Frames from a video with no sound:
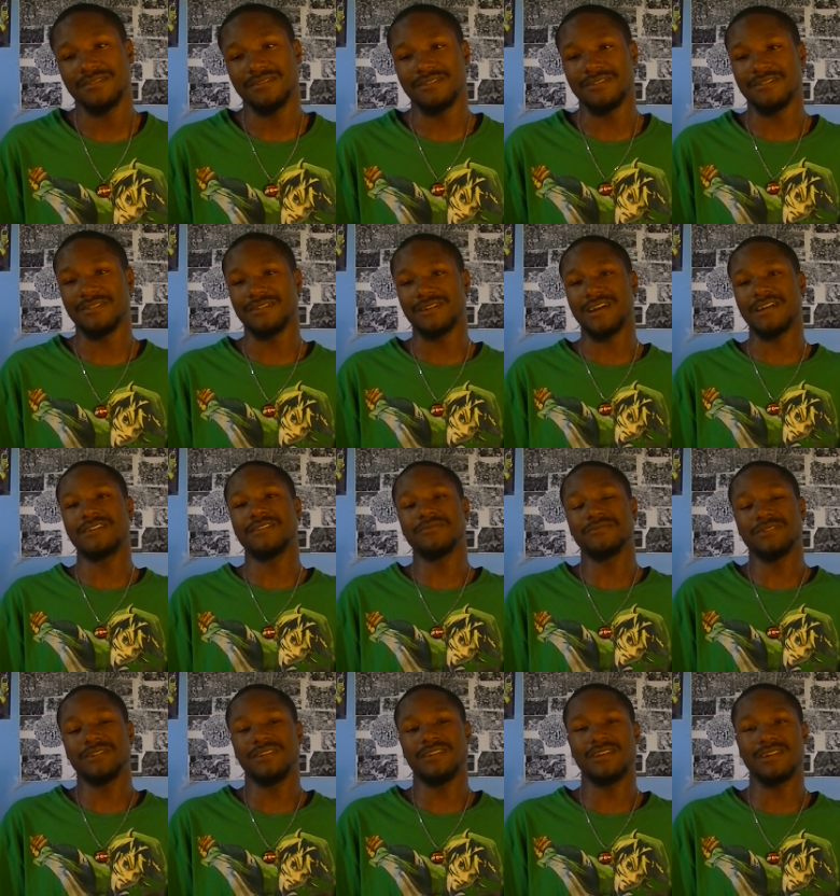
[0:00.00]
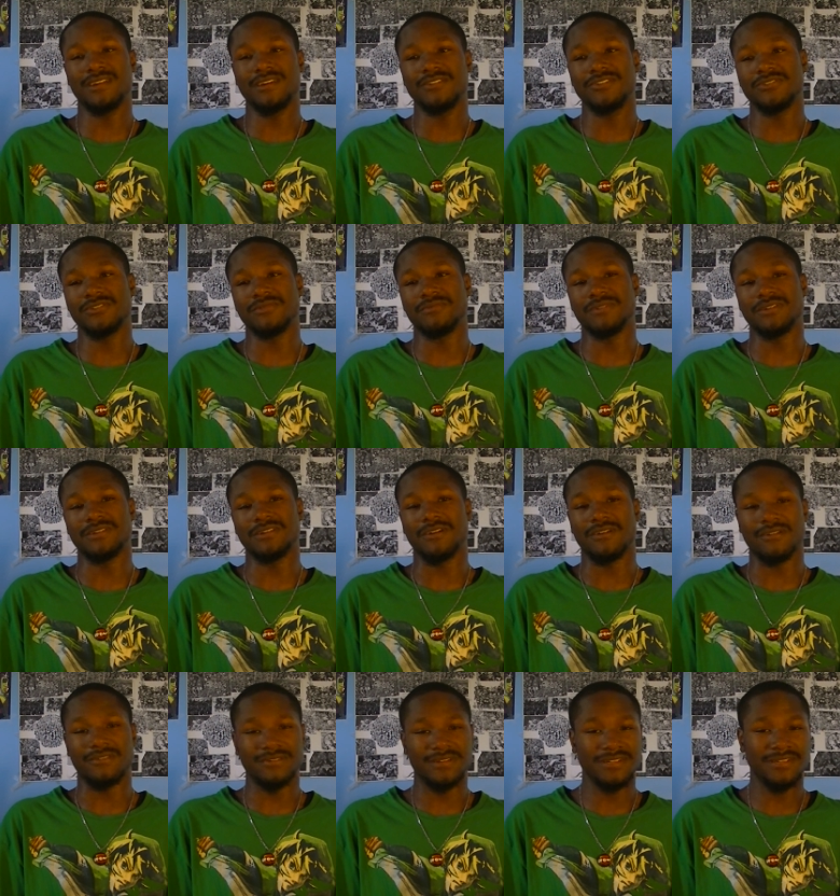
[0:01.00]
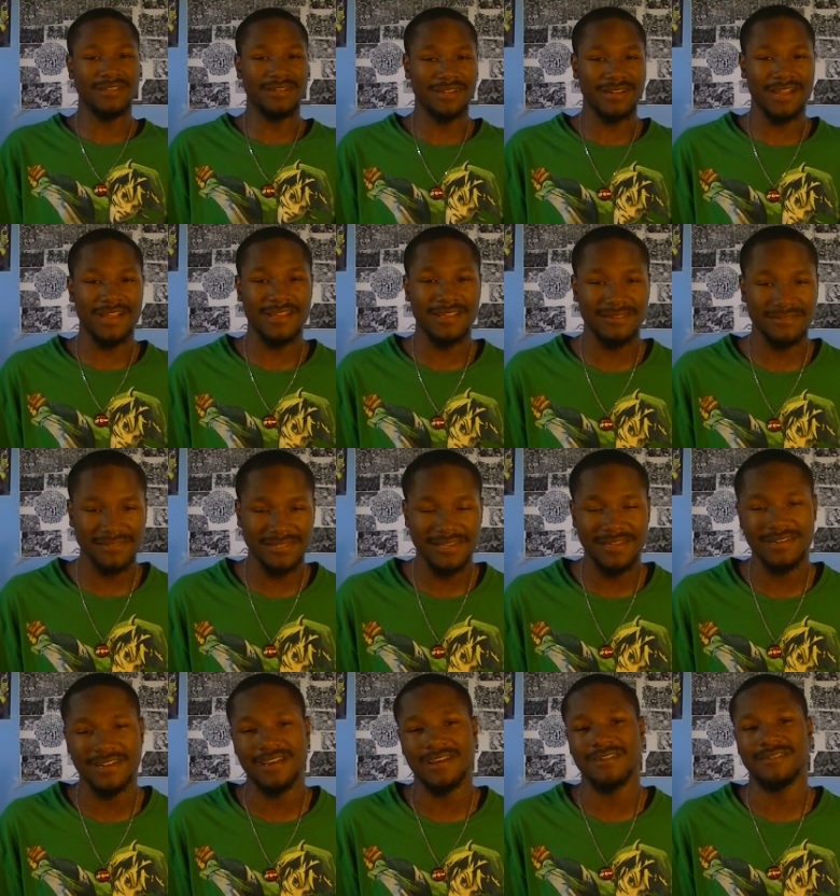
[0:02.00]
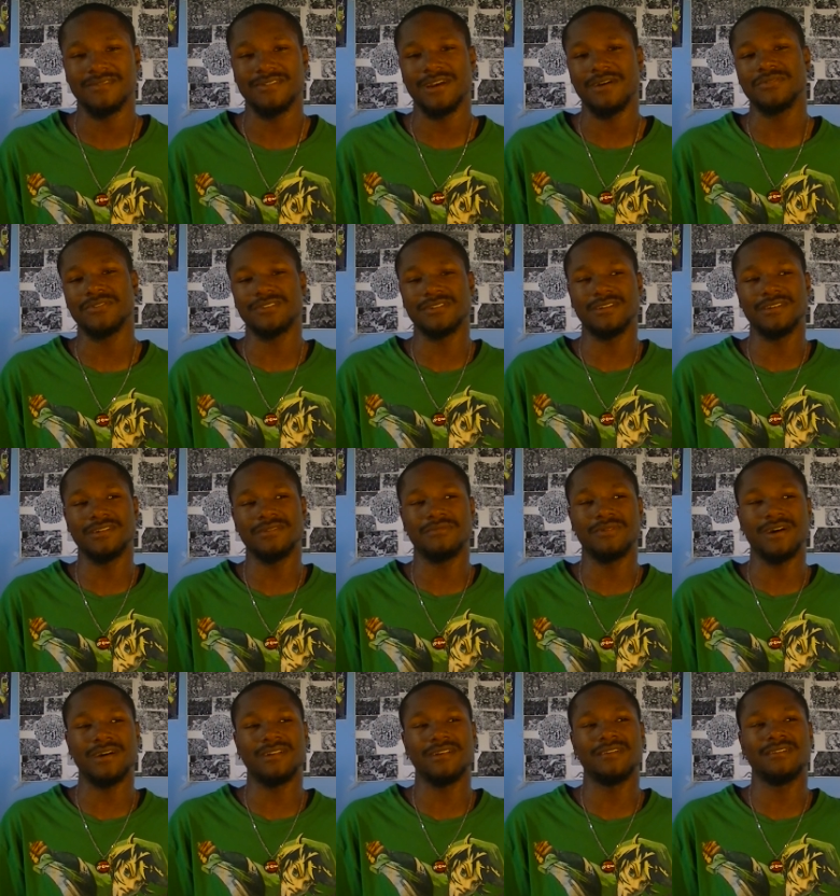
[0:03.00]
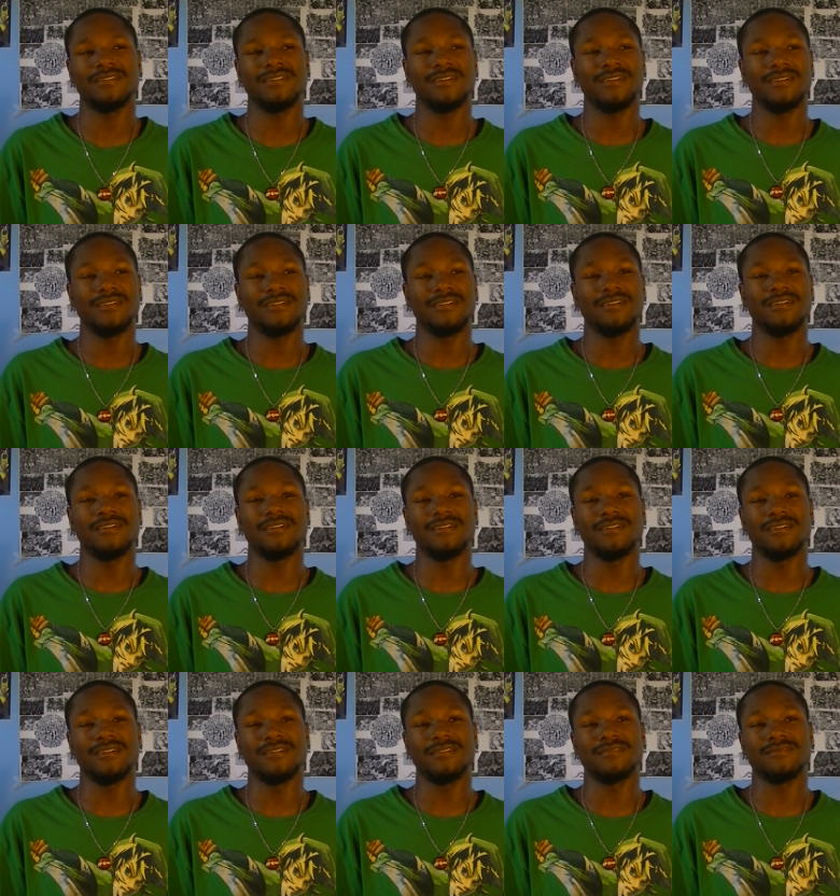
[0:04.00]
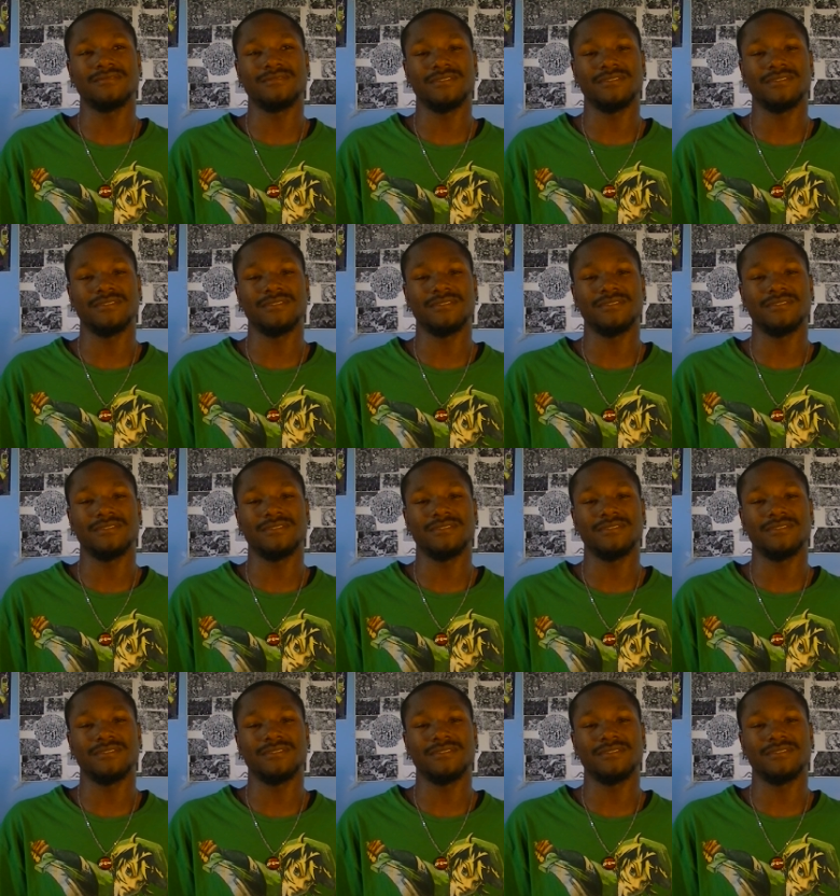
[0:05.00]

Uh, I couldn't really get into it, but the only thing that I can say that, that was good about it uh,